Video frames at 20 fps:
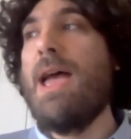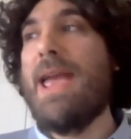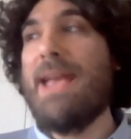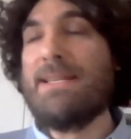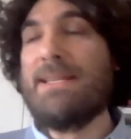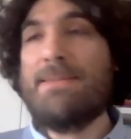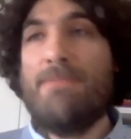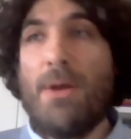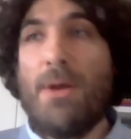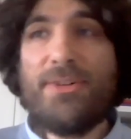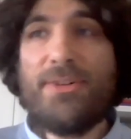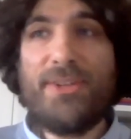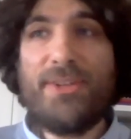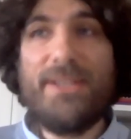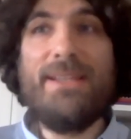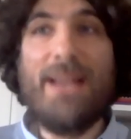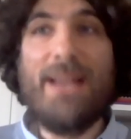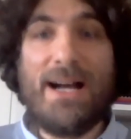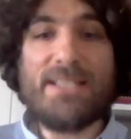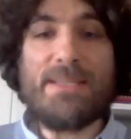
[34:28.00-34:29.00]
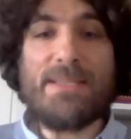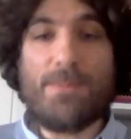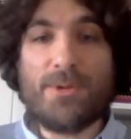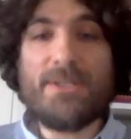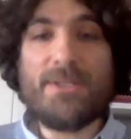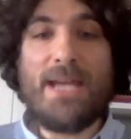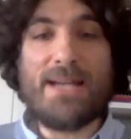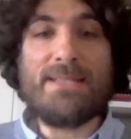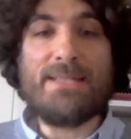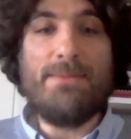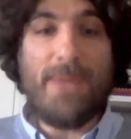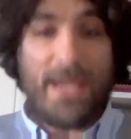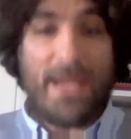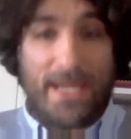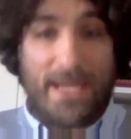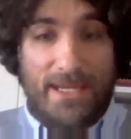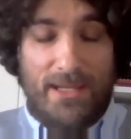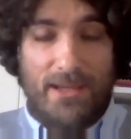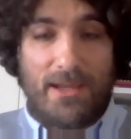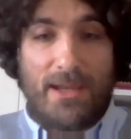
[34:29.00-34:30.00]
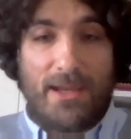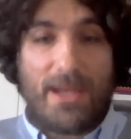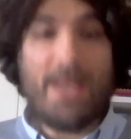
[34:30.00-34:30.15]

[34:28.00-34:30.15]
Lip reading: it's mostly not to protect me,